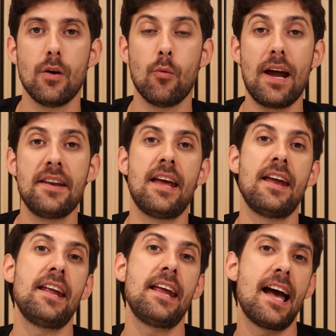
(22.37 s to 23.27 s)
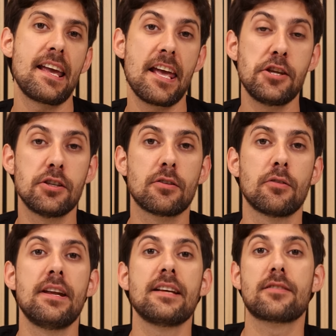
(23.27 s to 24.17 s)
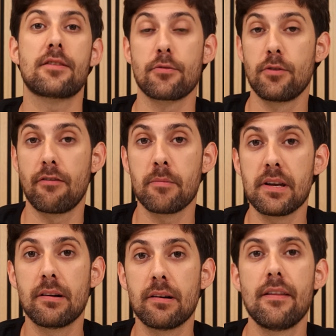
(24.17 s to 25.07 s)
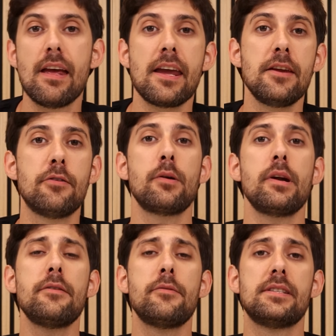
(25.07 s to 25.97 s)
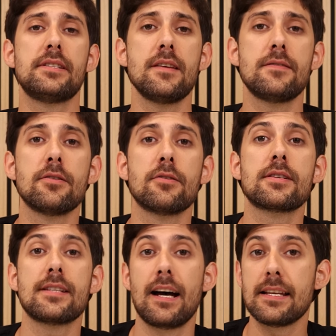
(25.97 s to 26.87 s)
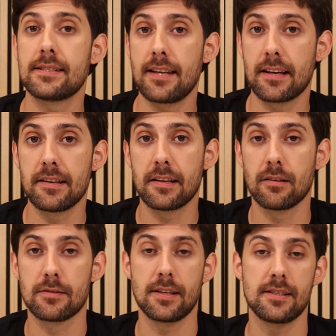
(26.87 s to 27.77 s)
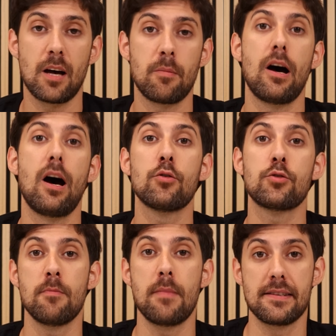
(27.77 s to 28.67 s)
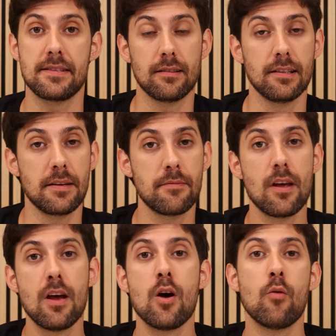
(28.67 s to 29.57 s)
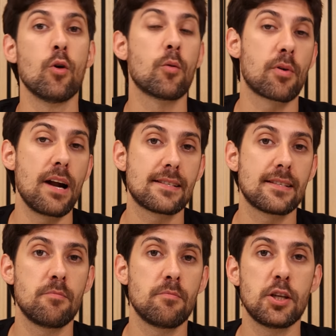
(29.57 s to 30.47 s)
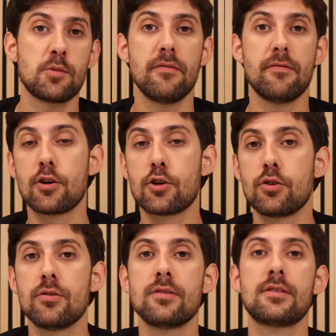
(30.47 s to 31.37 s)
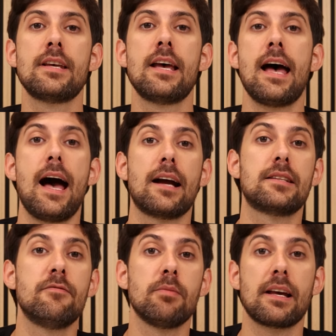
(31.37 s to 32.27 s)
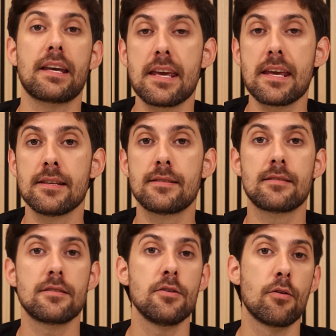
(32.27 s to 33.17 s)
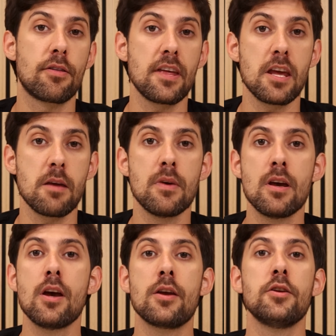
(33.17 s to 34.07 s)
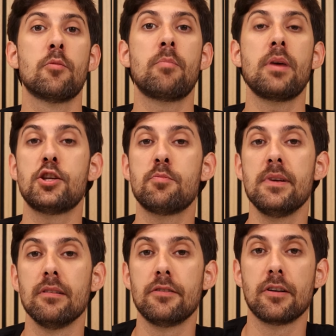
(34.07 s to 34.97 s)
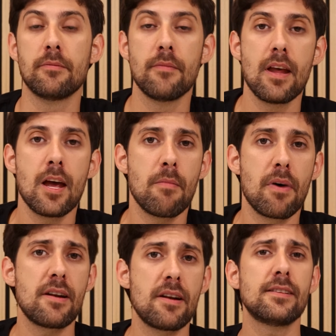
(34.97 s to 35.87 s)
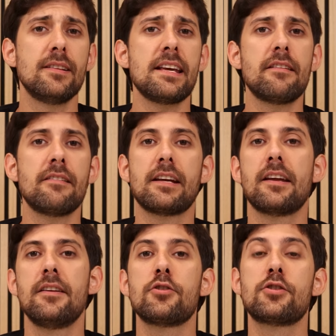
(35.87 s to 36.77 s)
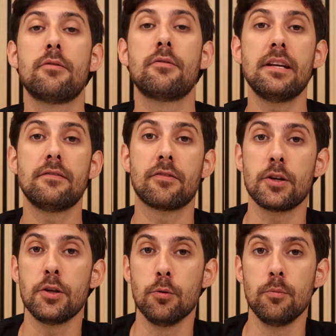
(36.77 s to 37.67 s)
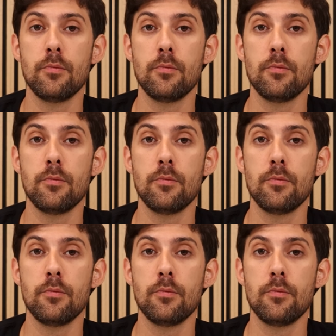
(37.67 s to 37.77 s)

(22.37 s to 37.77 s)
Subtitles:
When an AI agent connects through Novamira, it already receives your site's technical setup automatically. WordPress and PHP versions, active plugins, your theme, your page builder. But there's a layer it cannot generate for you.